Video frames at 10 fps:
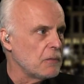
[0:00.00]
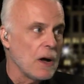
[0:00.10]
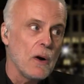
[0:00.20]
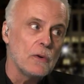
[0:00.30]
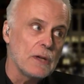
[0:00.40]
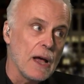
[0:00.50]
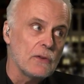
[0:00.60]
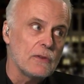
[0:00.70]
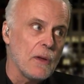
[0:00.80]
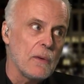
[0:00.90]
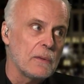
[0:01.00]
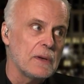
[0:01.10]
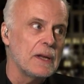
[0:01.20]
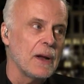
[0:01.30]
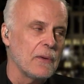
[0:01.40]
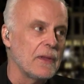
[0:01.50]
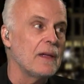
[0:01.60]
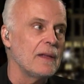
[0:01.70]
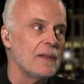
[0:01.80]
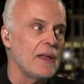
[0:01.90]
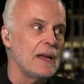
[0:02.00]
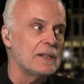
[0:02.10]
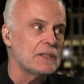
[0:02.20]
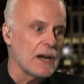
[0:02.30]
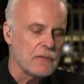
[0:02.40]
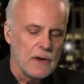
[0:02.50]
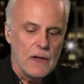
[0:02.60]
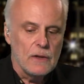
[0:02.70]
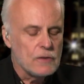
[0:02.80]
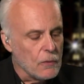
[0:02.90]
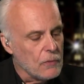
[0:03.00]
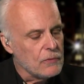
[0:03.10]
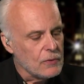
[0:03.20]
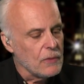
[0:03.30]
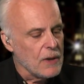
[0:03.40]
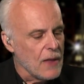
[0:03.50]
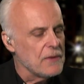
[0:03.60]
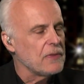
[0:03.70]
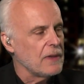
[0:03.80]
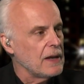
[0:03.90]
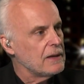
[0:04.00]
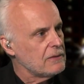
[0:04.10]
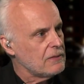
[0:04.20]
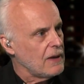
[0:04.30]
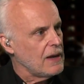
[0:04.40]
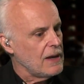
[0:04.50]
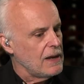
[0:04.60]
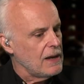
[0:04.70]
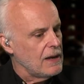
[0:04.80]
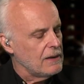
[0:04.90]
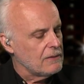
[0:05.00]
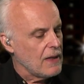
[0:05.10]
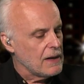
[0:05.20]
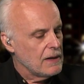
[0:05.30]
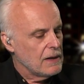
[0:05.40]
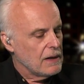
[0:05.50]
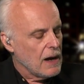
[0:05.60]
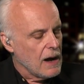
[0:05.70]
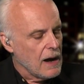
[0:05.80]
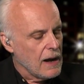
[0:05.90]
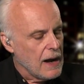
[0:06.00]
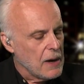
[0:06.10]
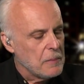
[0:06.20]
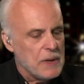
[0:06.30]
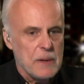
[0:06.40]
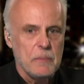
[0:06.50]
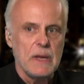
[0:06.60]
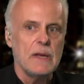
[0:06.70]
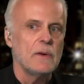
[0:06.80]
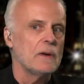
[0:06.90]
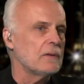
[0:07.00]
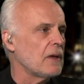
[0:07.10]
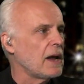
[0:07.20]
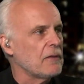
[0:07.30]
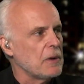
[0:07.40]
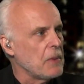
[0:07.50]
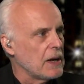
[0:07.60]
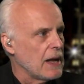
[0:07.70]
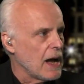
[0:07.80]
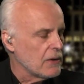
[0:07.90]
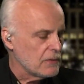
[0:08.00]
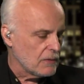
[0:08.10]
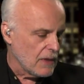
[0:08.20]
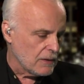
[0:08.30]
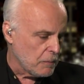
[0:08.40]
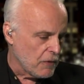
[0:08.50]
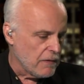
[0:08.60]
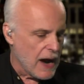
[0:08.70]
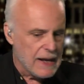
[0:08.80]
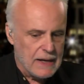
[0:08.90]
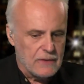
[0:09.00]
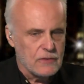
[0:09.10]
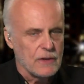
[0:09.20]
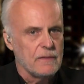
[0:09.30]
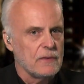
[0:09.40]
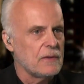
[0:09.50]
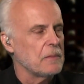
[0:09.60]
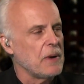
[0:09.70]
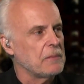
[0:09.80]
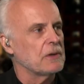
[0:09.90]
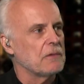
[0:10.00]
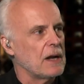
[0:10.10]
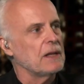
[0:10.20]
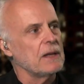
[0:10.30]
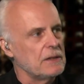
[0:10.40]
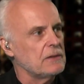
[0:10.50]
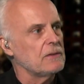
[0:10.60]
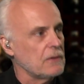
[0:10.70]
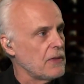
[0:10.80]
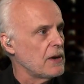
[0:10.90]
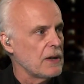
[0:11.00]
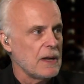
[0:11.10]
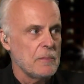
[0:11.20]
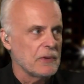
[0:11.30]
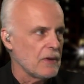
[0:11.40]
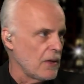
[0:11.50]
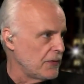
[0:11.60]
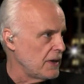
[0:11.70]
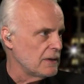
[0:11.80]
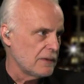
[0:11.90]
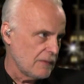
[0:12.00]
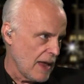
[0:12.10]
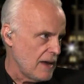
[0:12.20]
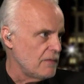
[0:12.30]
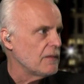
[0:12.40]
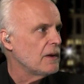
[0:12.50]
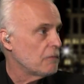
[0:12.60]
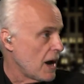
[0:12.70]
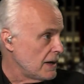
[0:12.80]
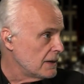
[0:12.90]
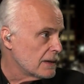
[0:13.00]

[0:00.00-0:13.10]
Well, hotels don't, you know, they check. So, so the other thing is is that. Uh, Airbnb units like everybody else that's providing a service to the public. Regulations are there to keep us healthy and safe, right?